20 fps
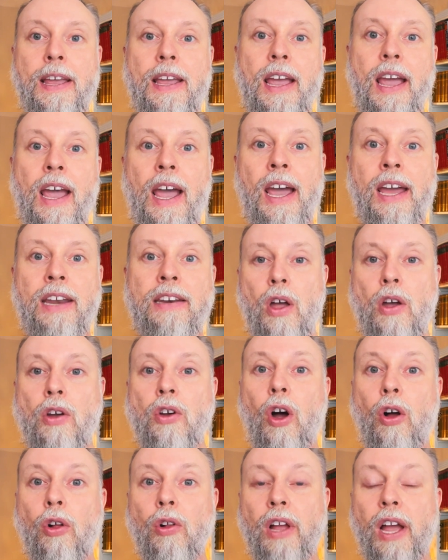And
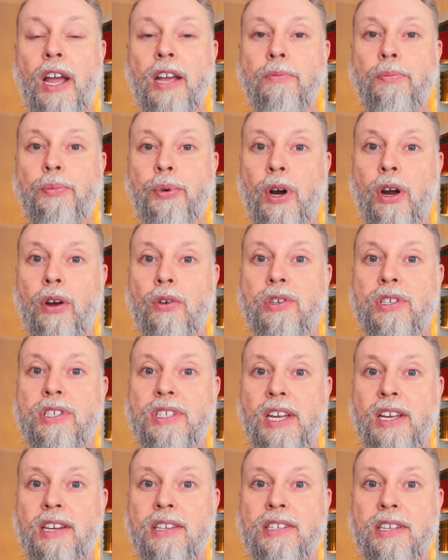Colgate Pro
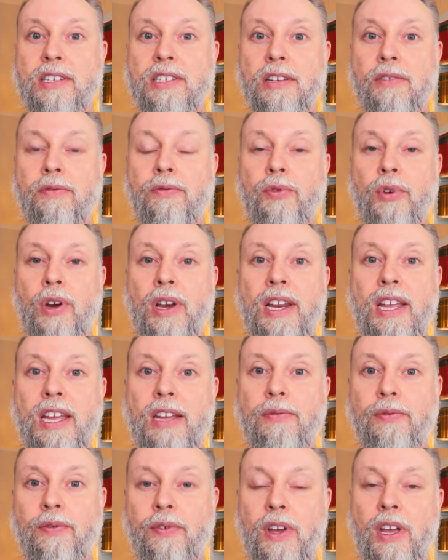Sensitive
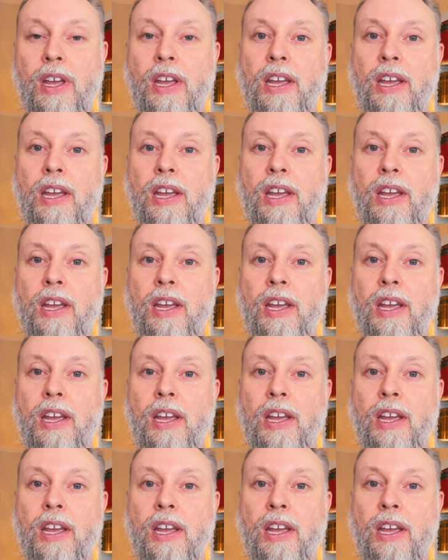Relief